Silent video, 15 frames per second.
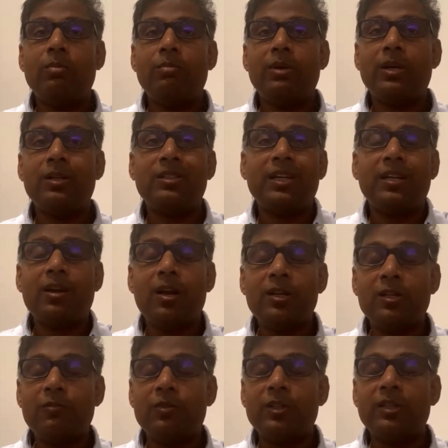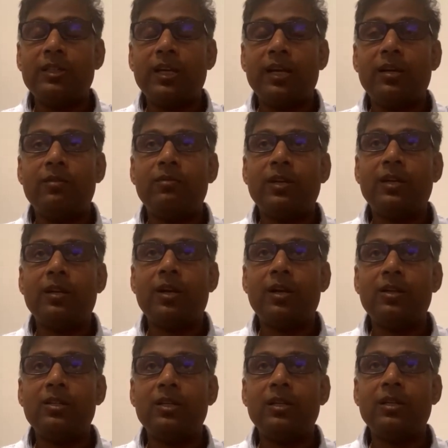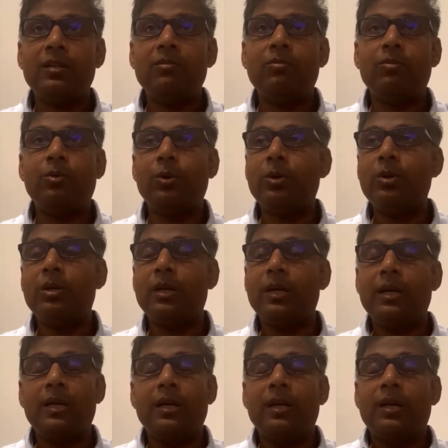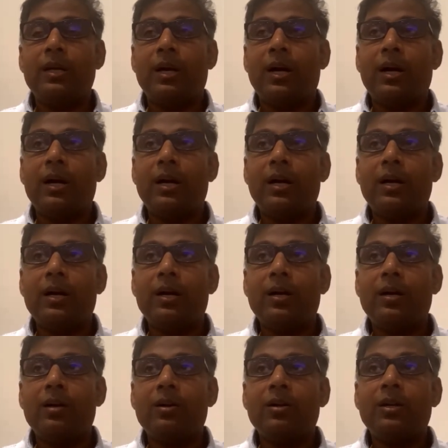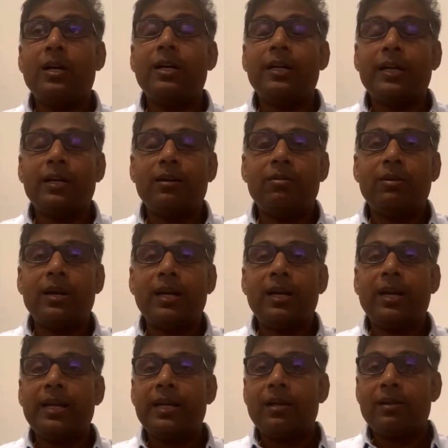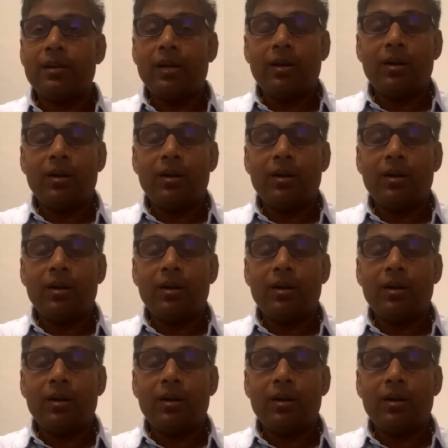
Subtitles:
because technology for the sake of technology won't cut it, right? Like a